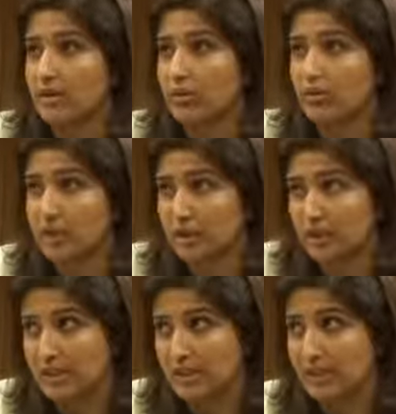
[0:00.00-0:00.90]
which
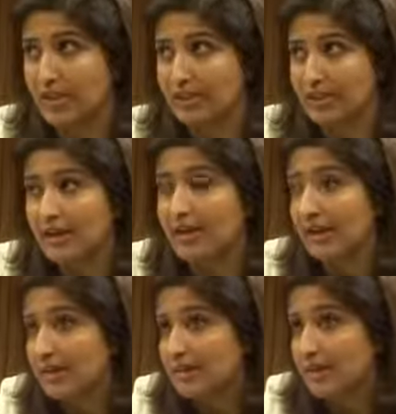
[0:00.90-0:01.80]
is ethnic
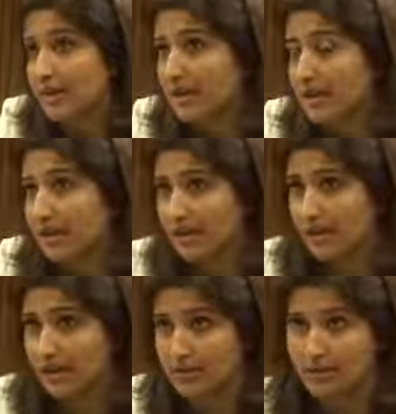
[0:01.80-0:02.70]
cleansing in the
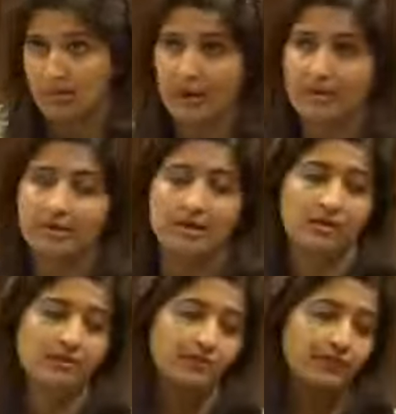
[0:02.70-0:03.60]
case of Palestine.